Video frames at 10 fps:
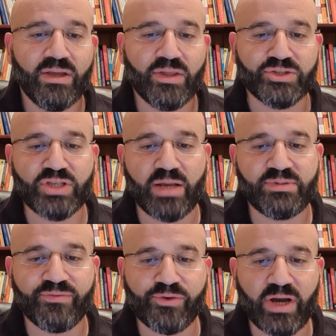Those
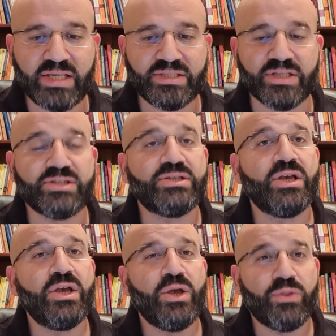times of crisis,
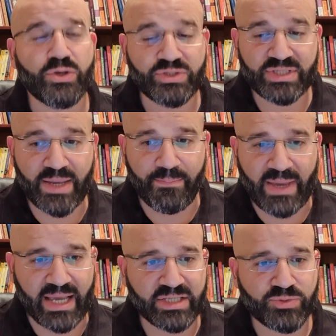those
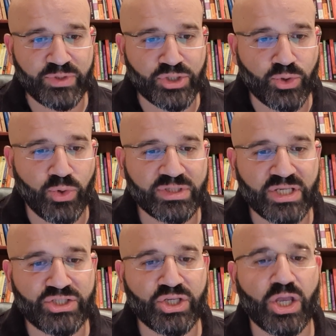setbacks which cause
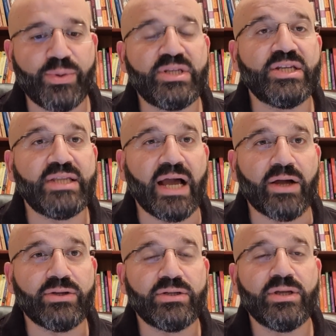us to go into
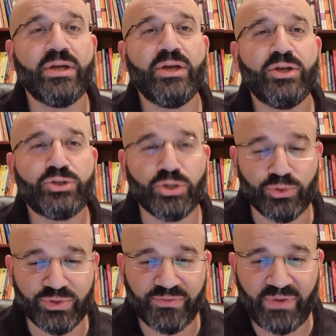doubt, to
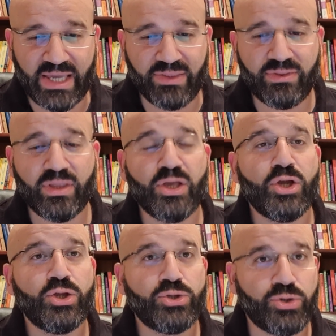lose faith,
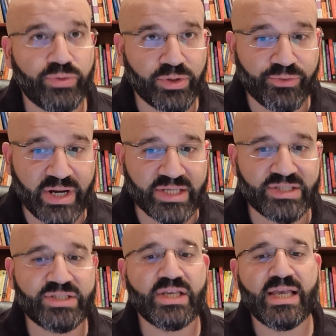to
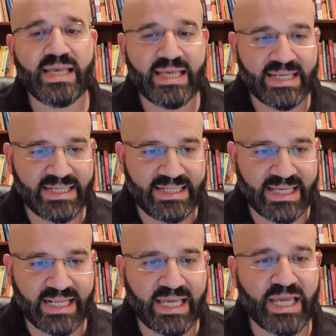regress.
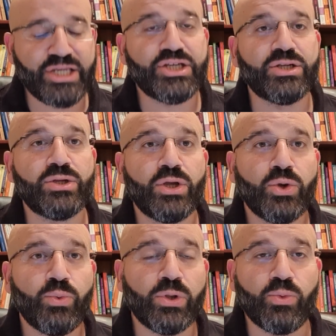Dedication
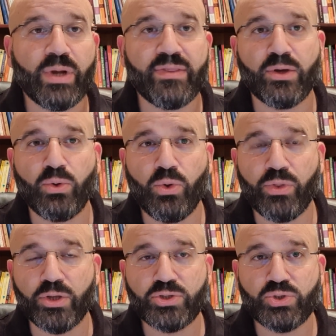will weather all
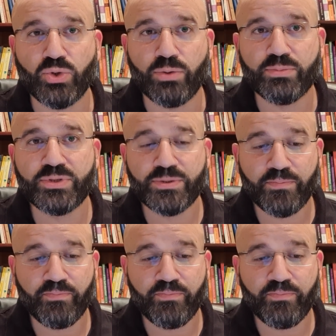those storms.